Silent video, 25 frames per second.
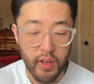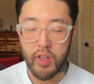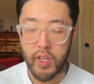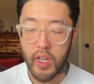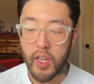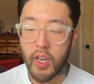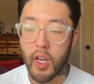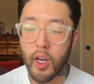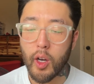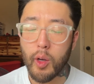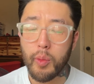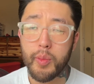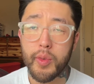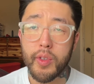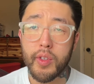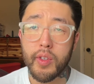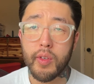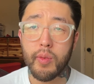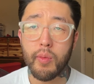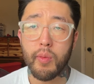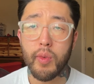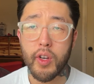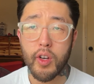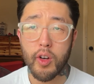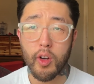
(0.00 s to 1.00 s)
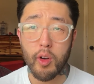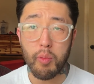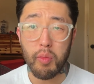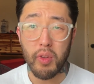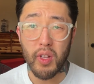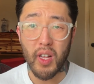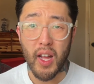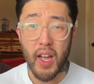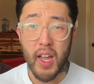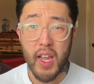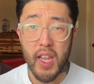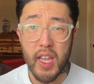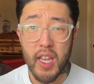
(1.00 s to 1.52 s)
It helps when you're
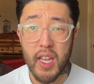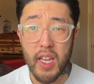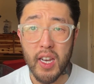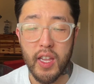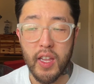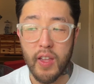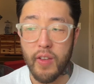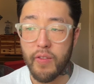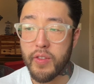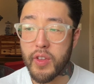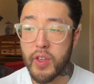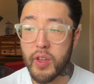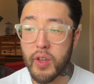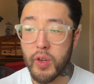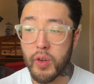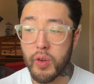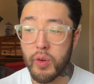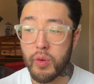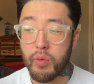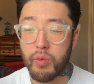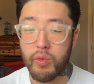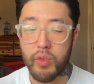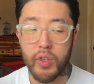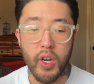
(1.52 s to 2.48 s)
applying it if you